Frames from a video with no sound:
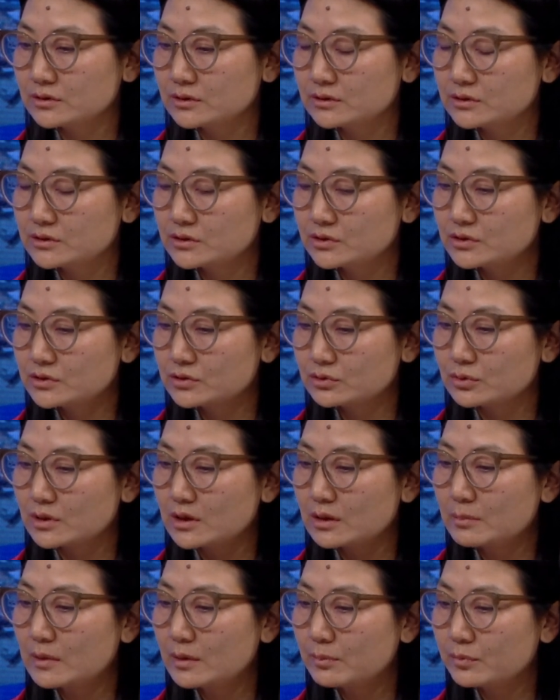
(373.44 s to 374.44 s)
just to
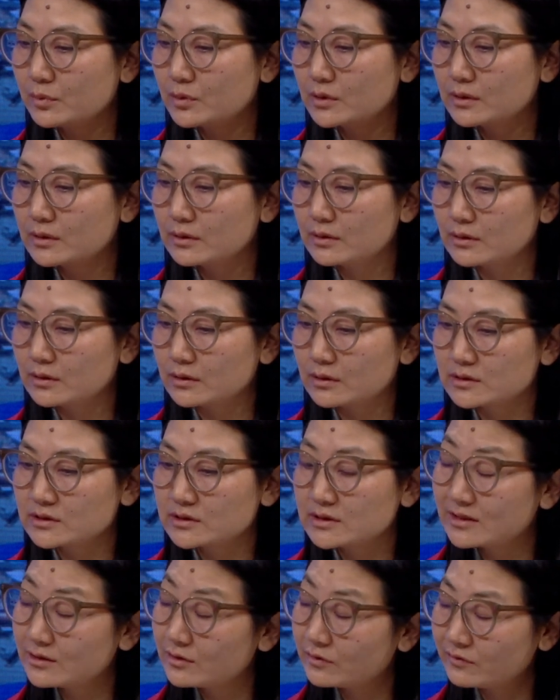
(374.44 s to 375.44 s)
come up with a
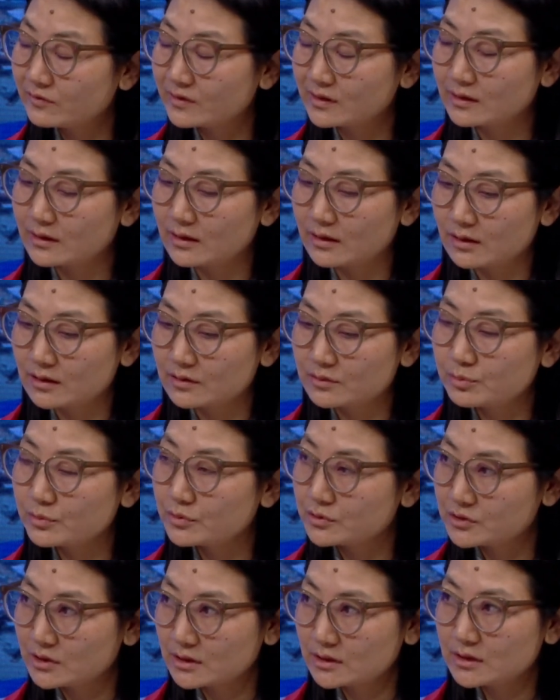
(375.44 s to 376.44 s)
state-of-the-art
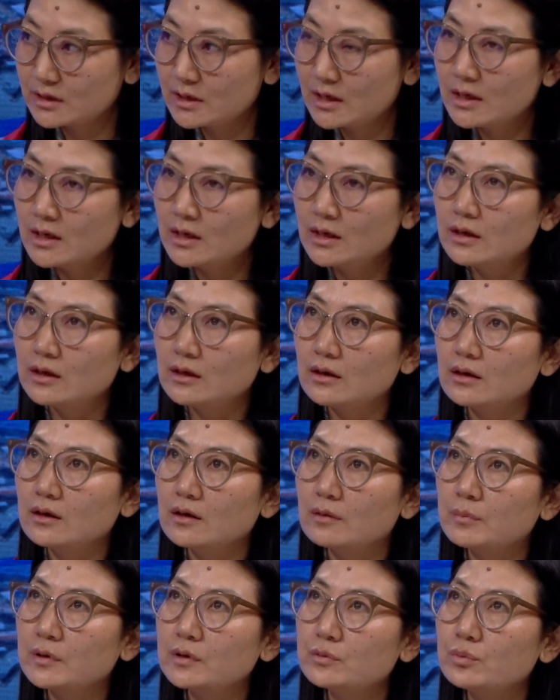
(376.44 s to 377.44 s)
project,
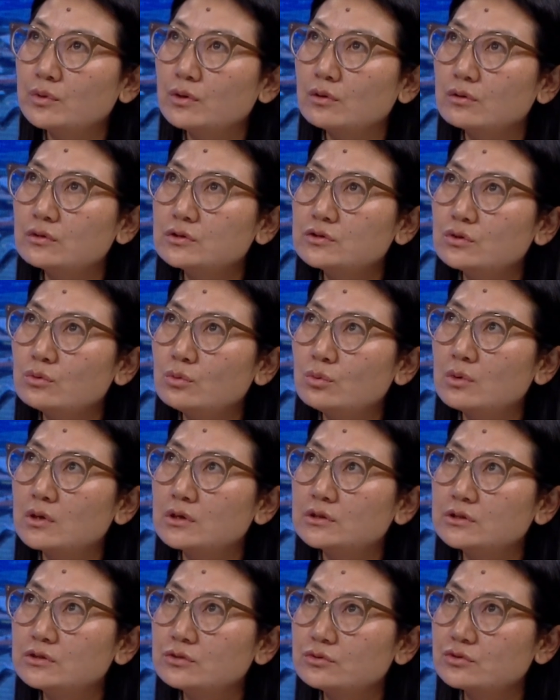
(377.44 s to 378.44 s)
but we also
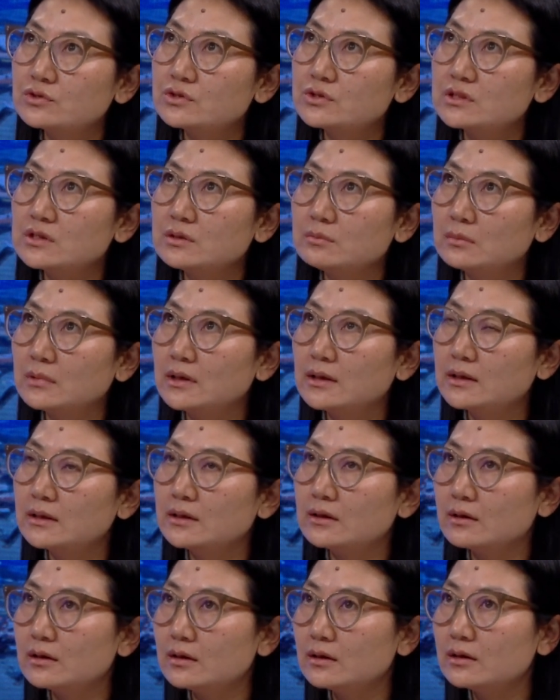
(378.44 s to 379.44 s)
wanted to
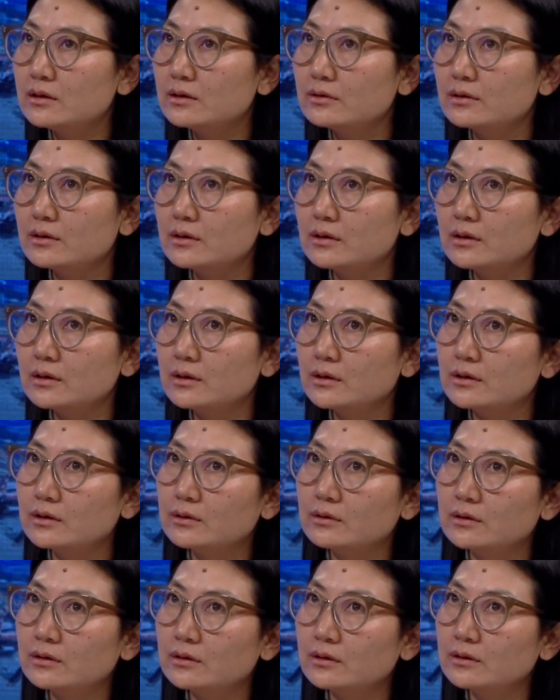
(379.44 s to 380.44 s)
streamline
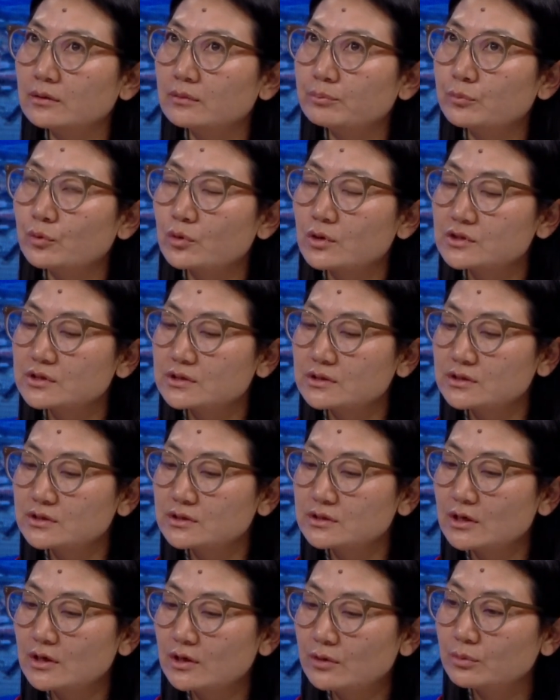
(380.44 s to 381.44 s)
our
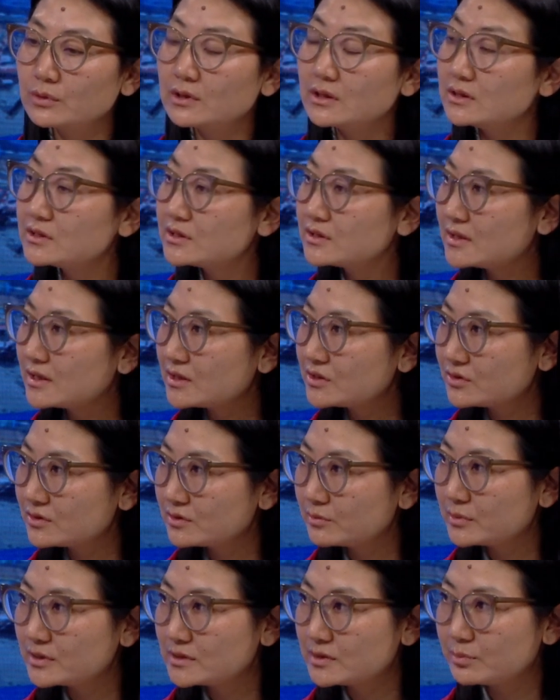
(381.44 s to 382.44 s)
process with the
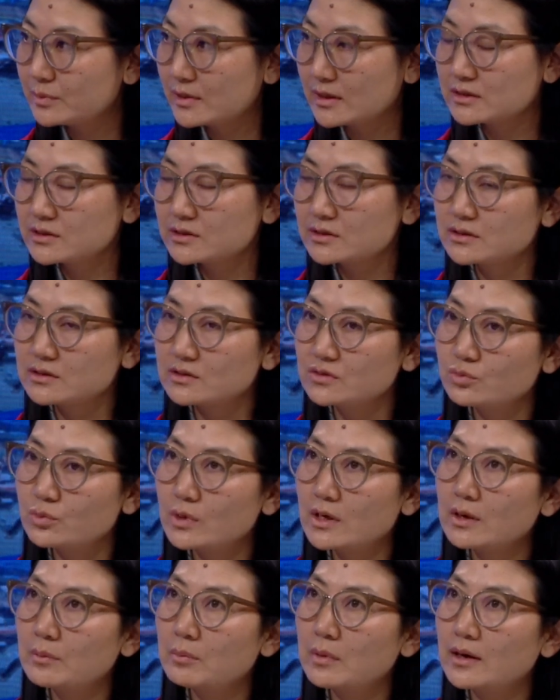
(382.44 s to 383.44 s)
international best practices,
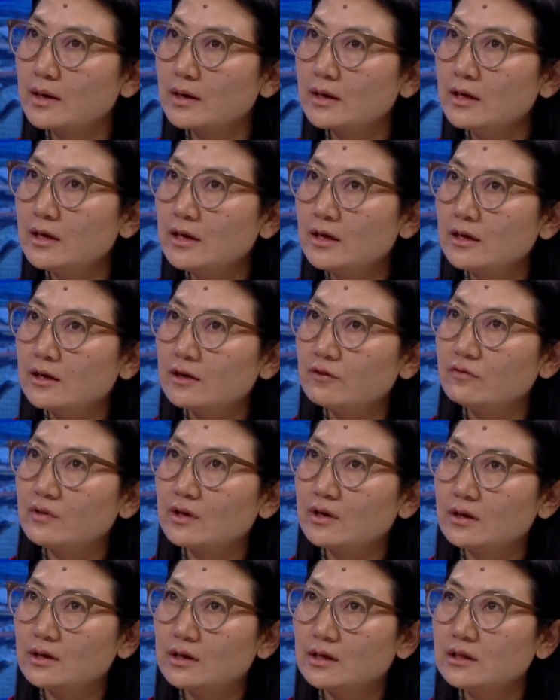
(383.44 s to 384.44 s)
whereby if
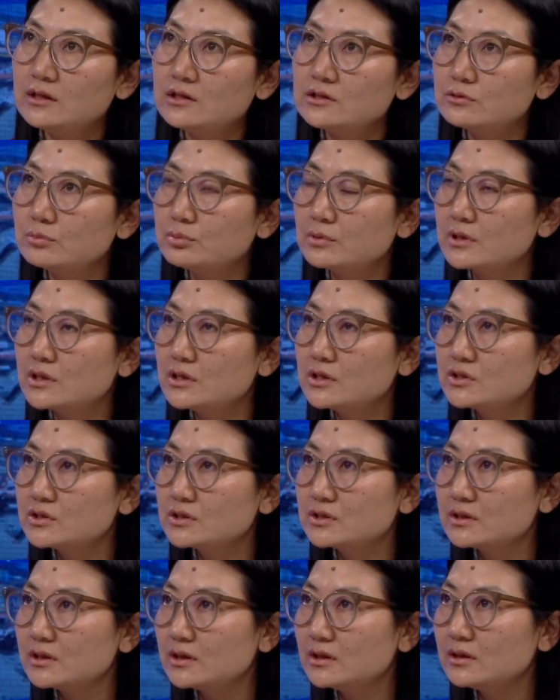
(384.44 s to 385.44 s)
there are any
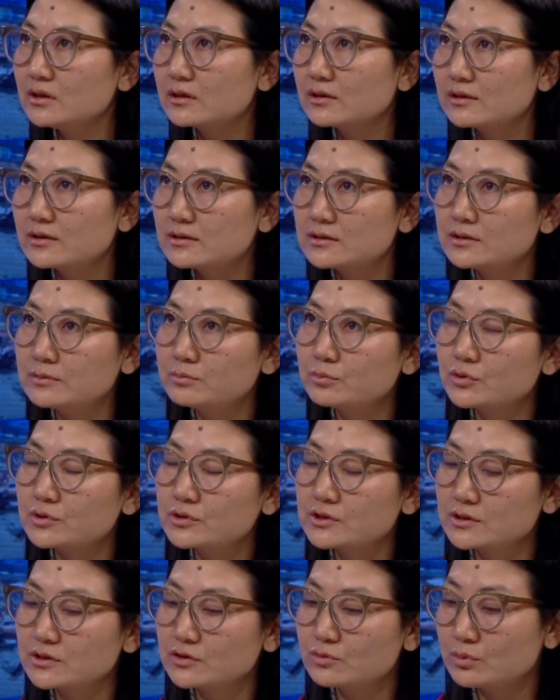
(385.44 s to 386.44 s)
duplication in the clearing
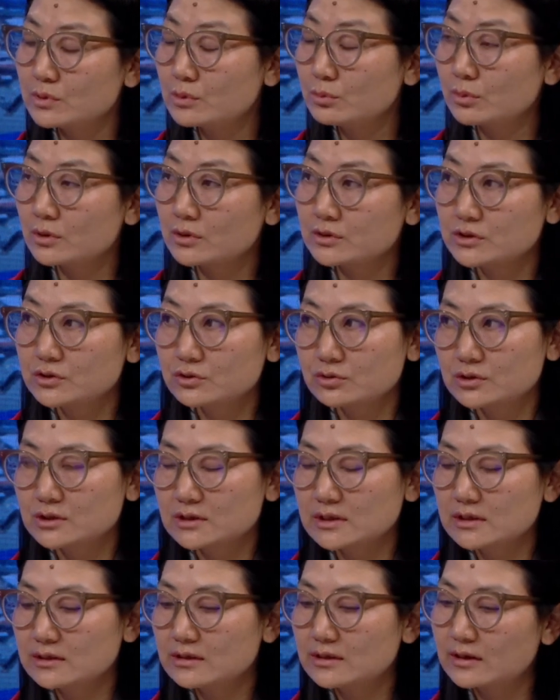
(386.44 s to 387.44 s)
process, we wanted to
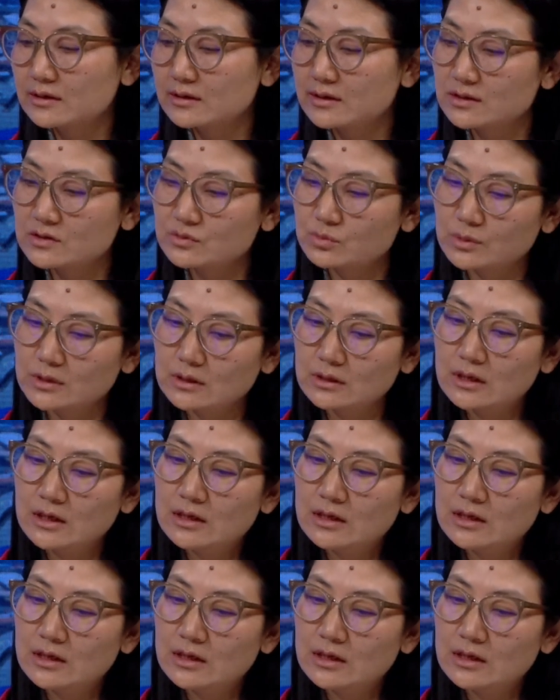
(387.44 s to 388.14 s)
delete that as well.